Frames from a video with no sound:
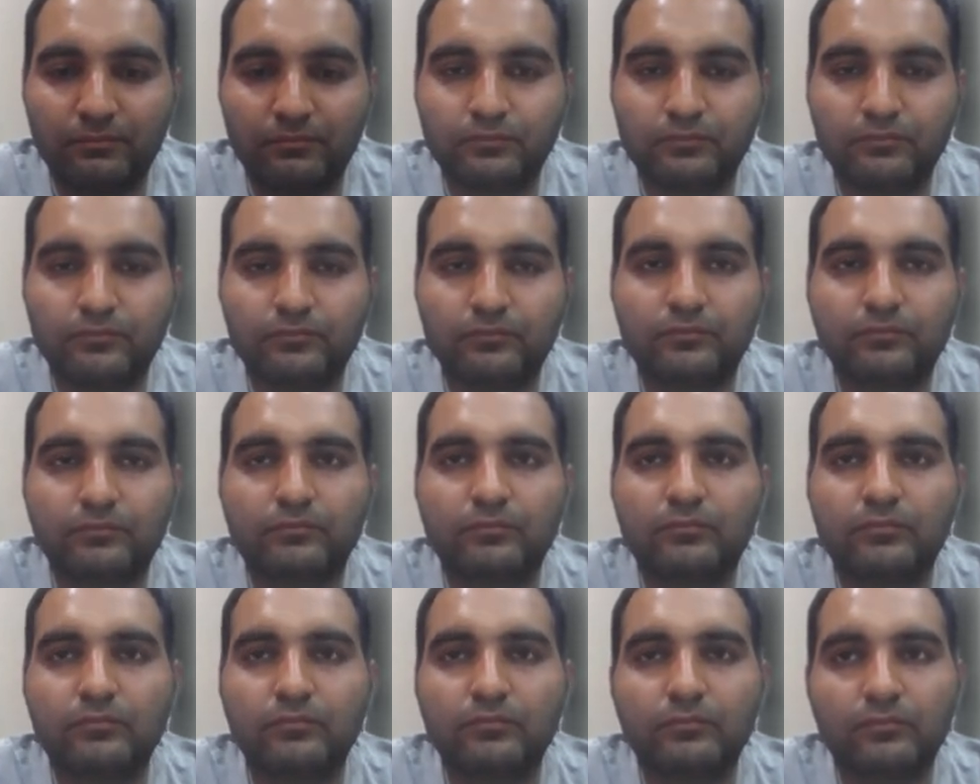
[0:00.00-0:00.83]

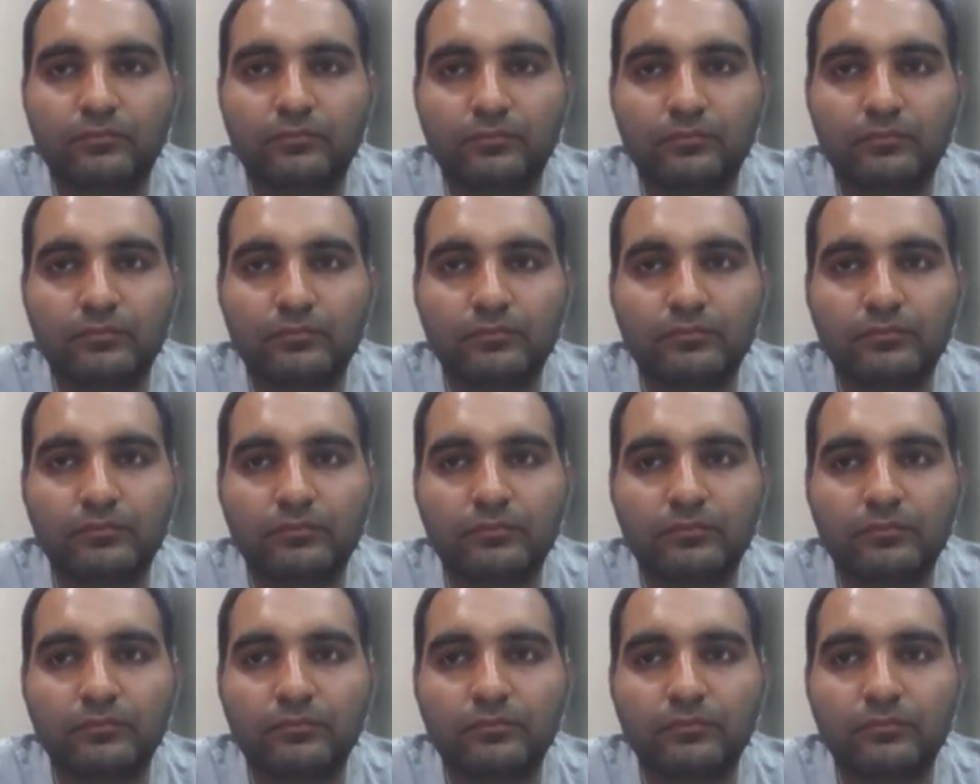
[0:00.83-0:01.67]

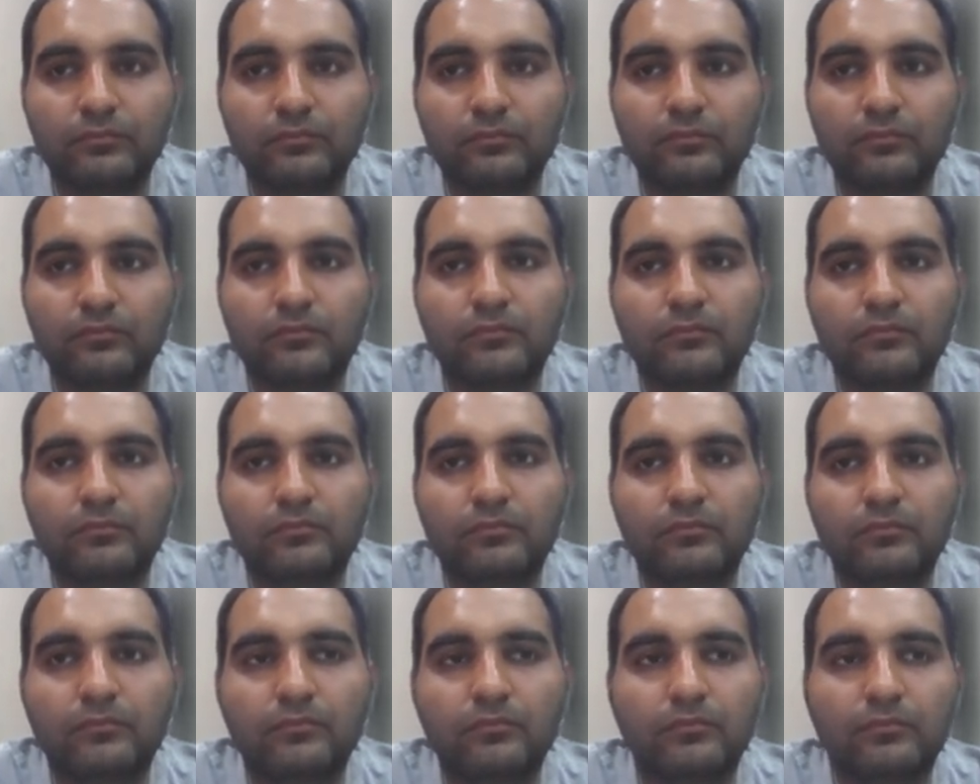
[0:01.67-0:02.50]

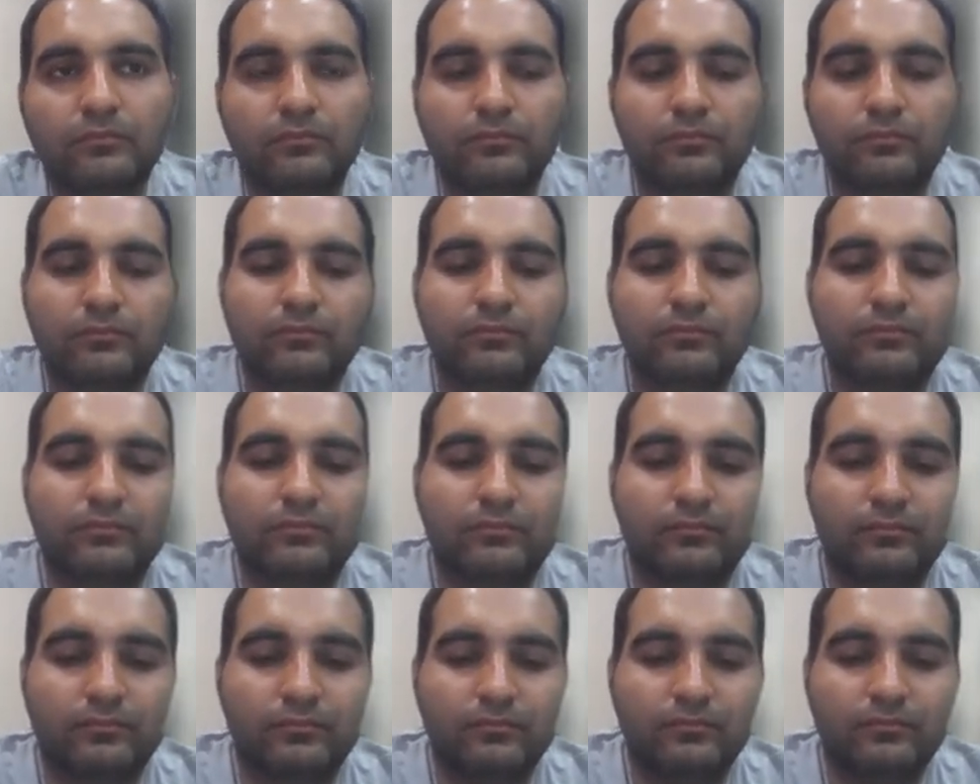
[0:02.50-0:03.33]

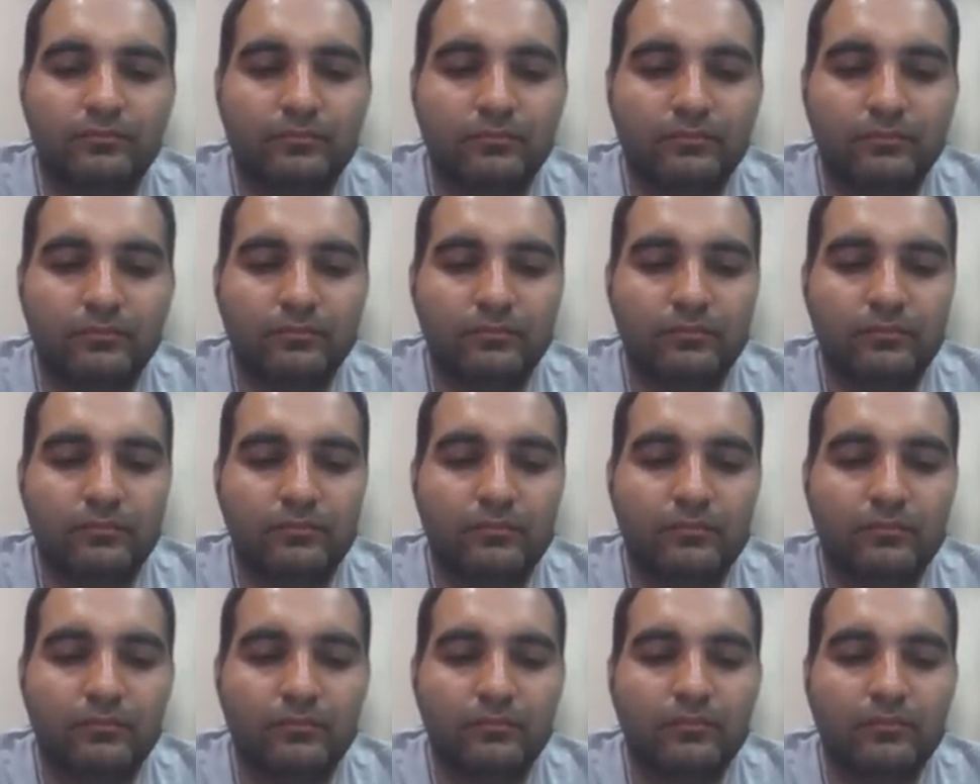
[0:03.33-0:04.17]

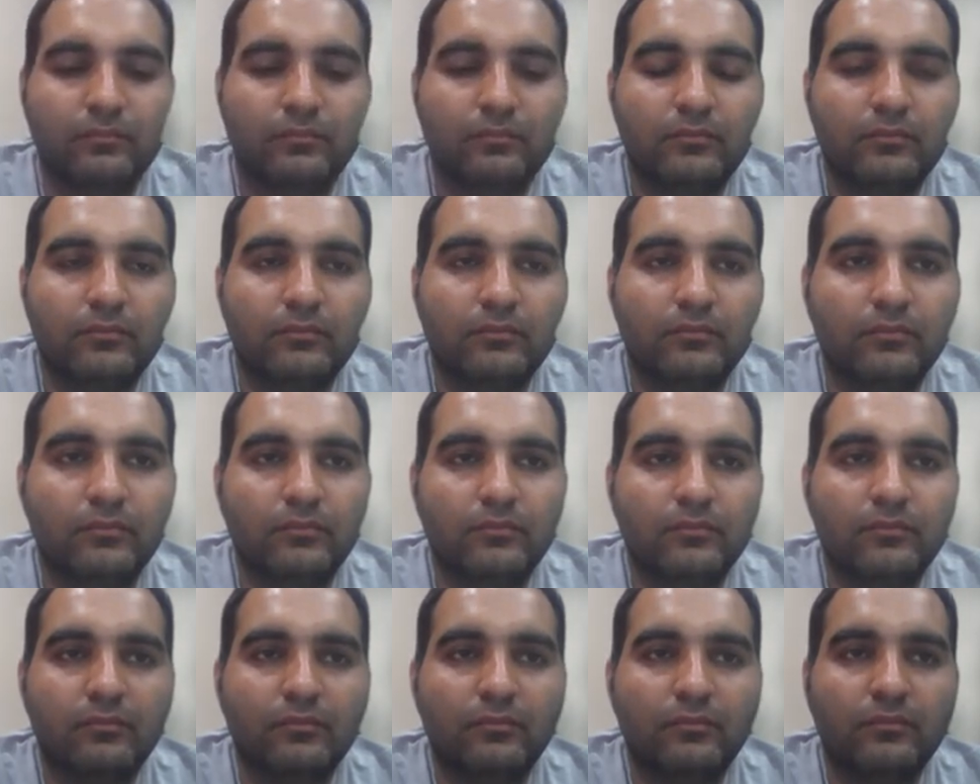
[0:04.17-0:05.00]

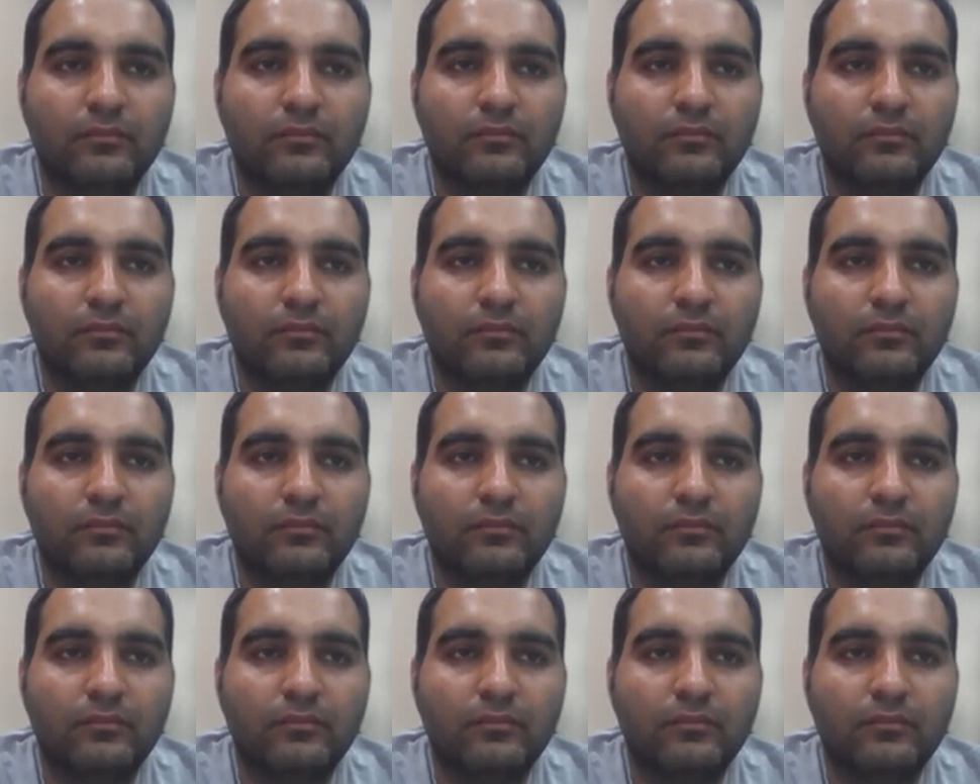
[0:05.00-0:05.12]
No words are spoken by the person on screen.